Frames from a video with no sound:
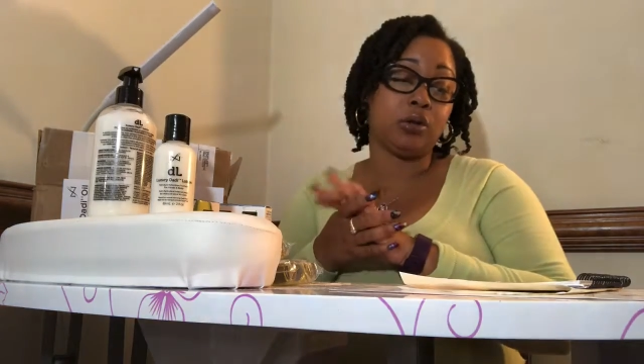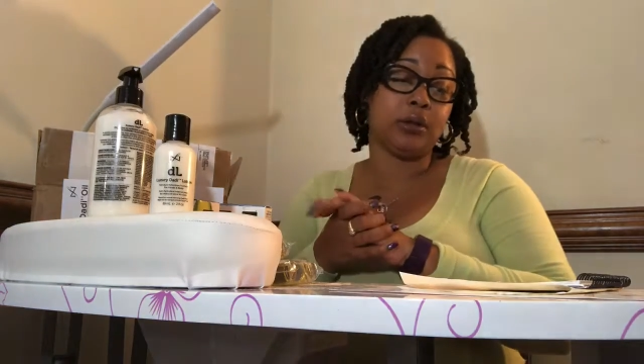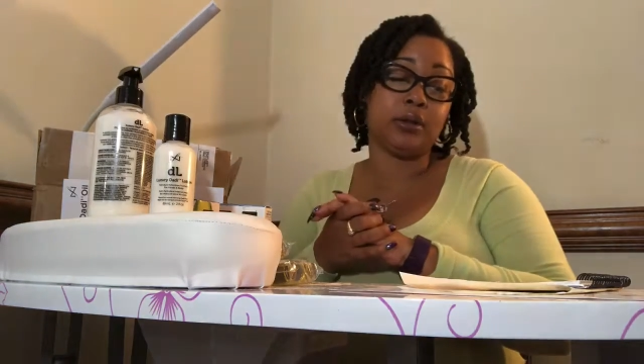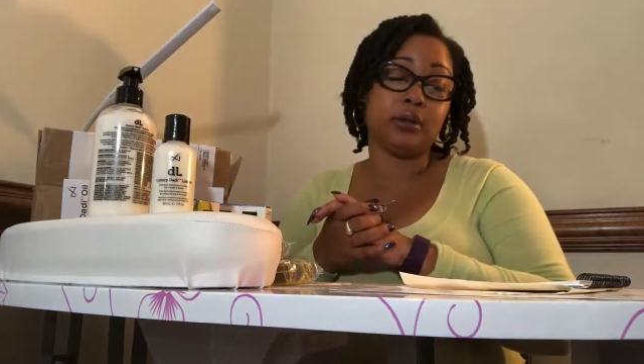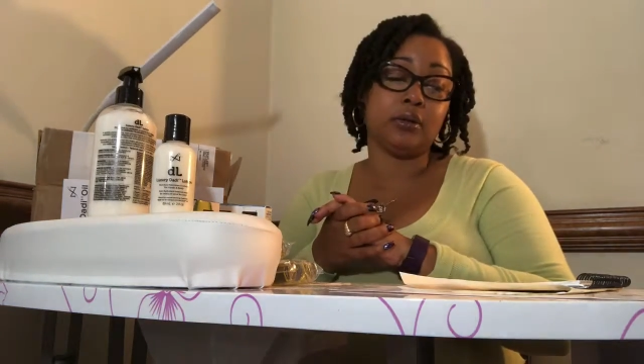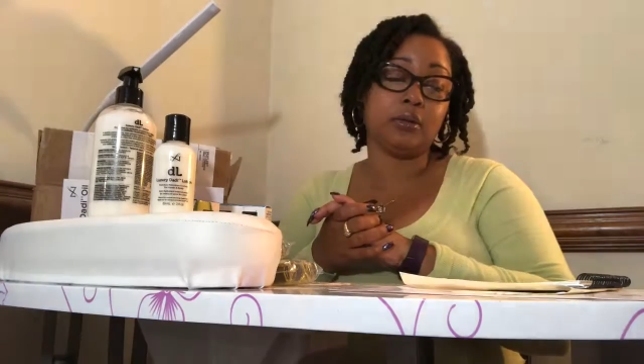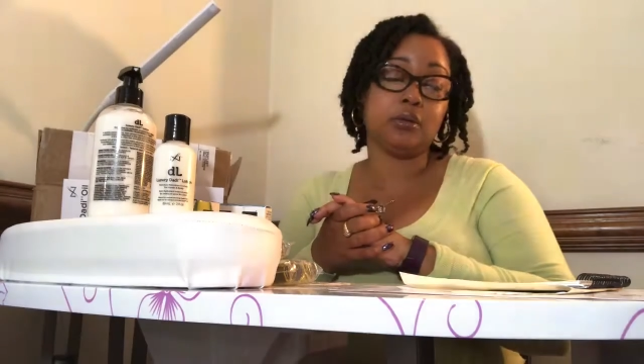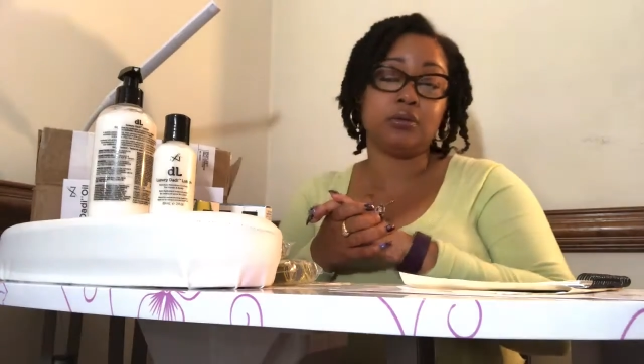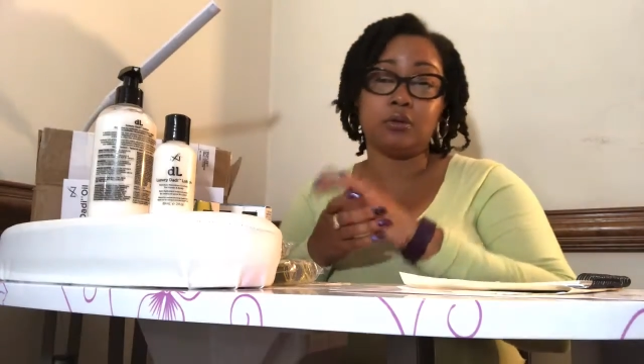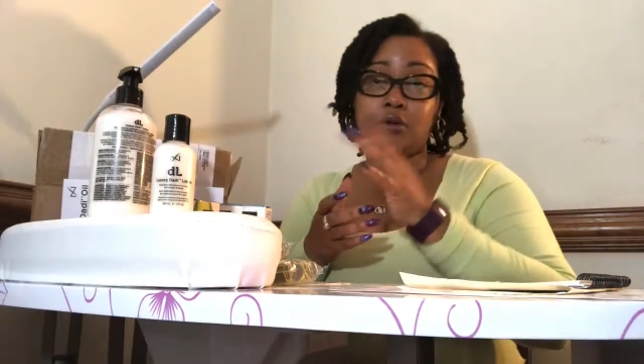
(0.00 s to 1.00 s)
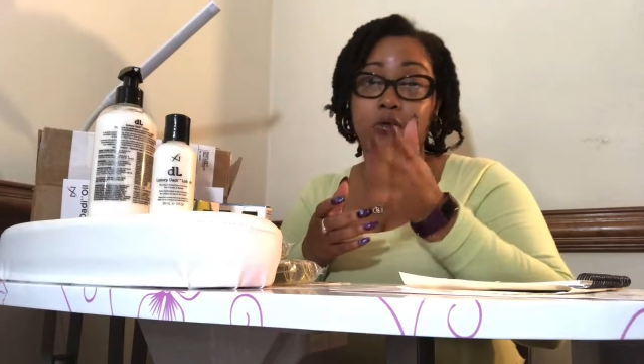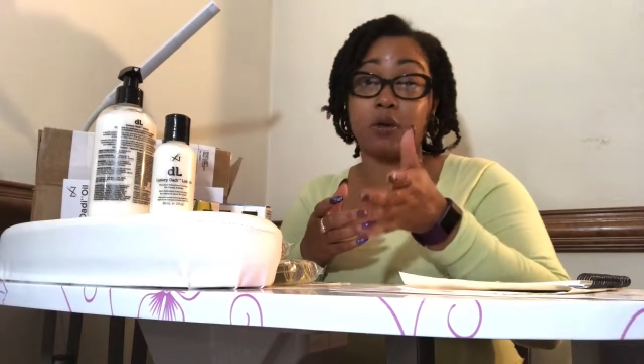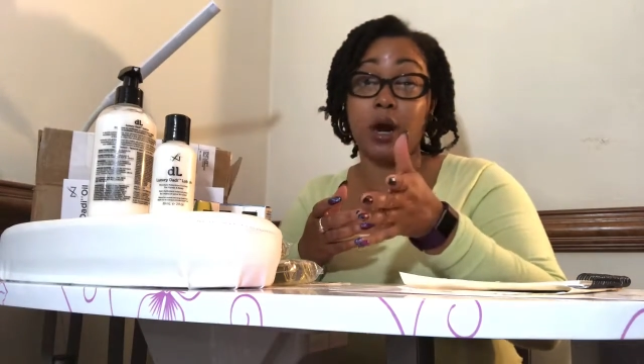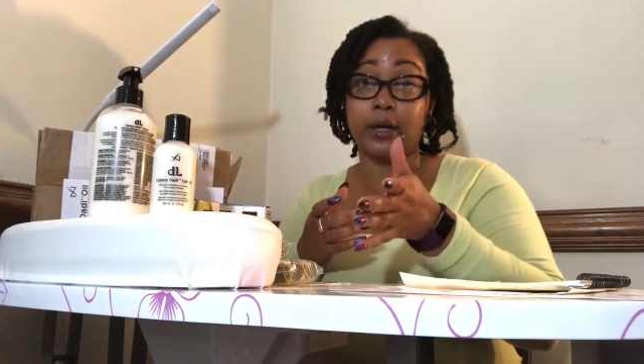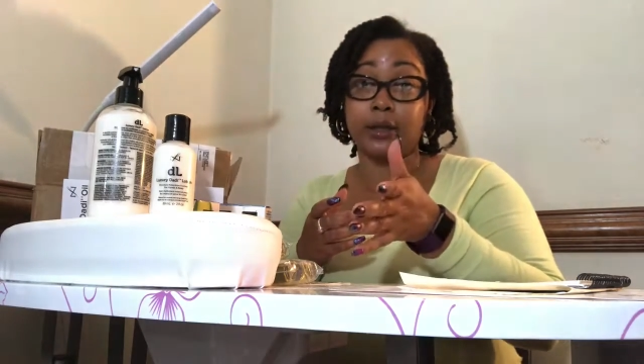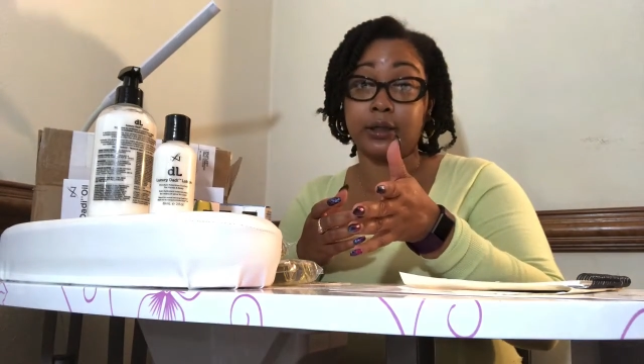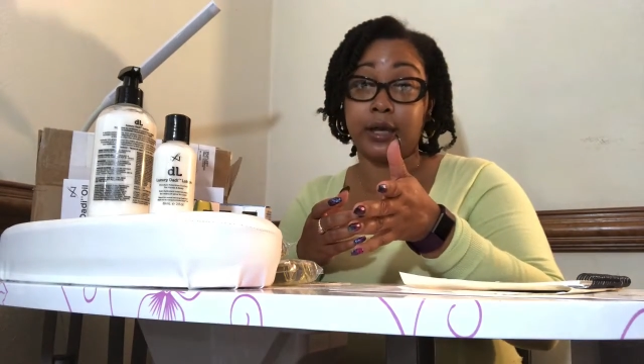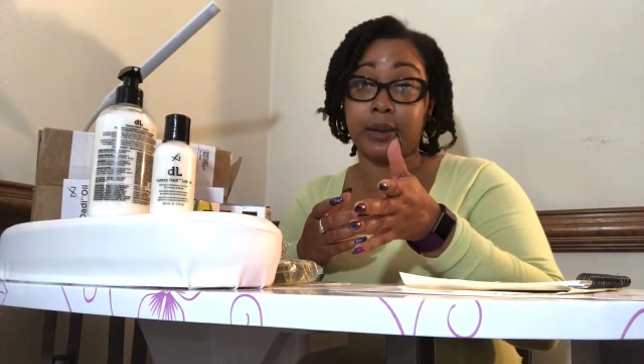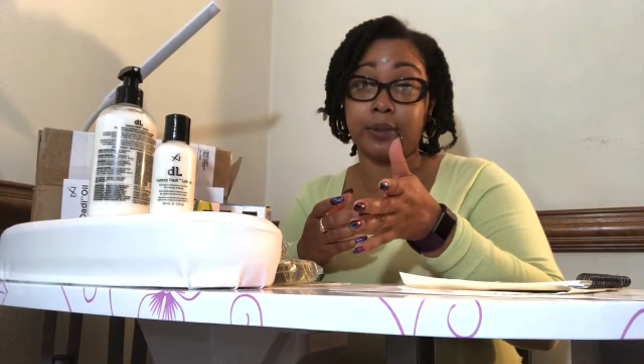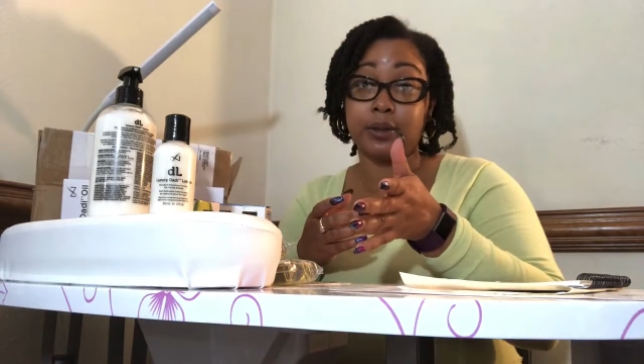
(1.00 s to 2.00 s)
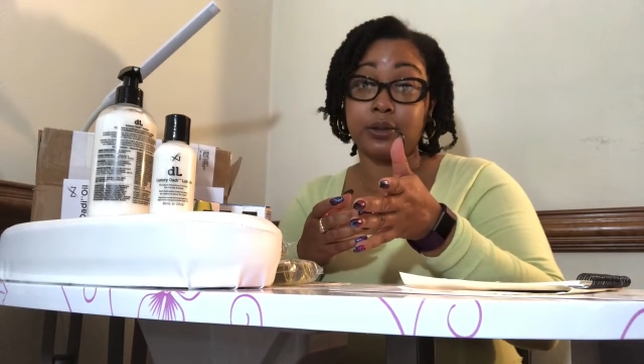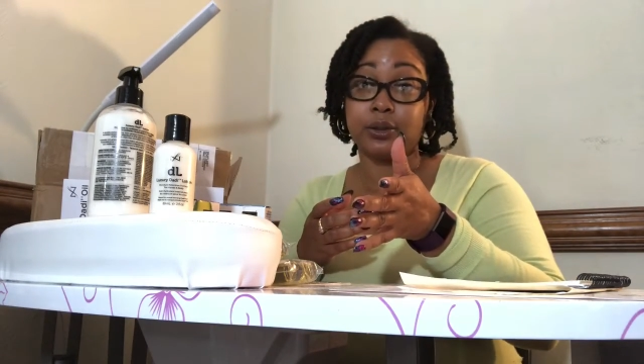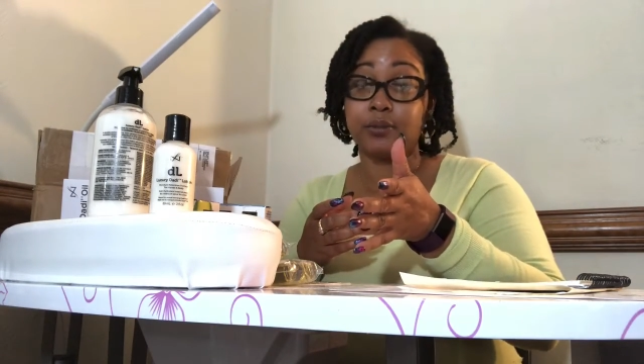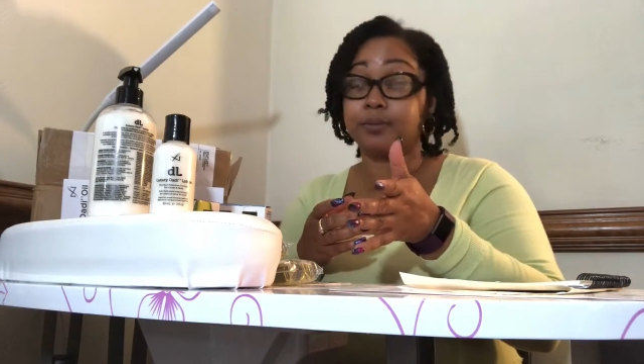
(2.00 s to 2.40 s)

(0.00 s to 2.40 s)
in chronic damage.